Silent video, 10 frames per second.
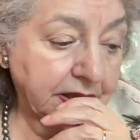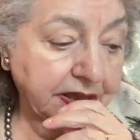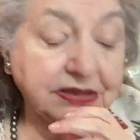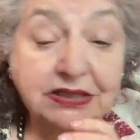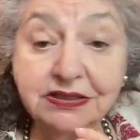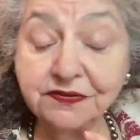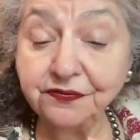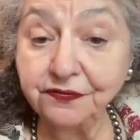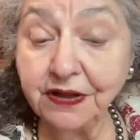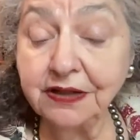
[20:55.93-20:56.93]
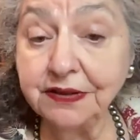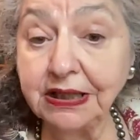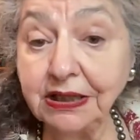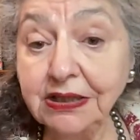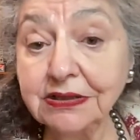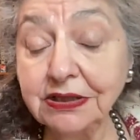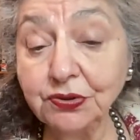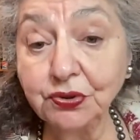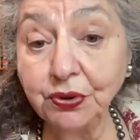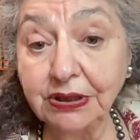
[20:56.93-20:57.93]
it is very easy
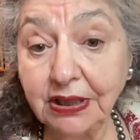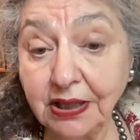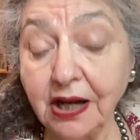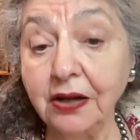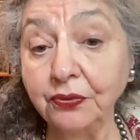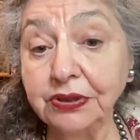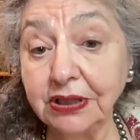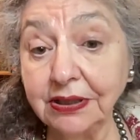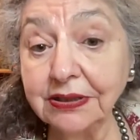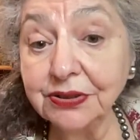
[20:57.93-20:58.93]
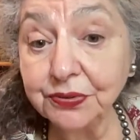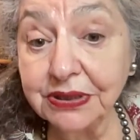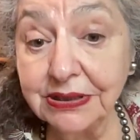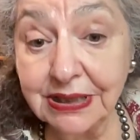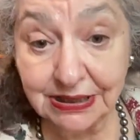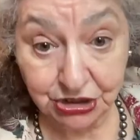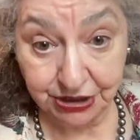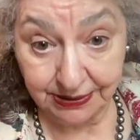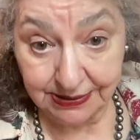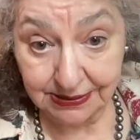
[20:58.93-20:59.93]
to encounter
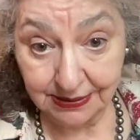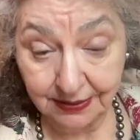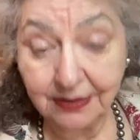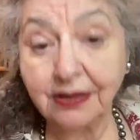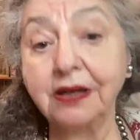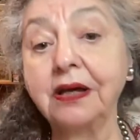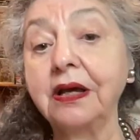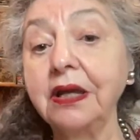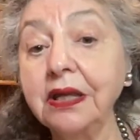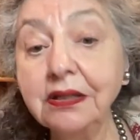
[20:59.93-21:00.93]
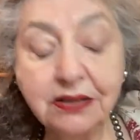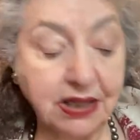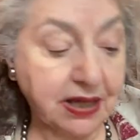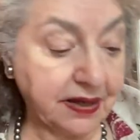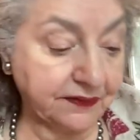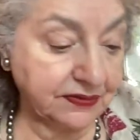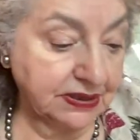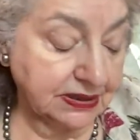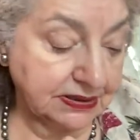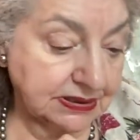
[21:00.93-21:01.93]
contradictions in the
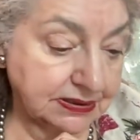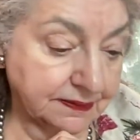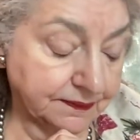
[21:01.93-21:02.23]
evidence.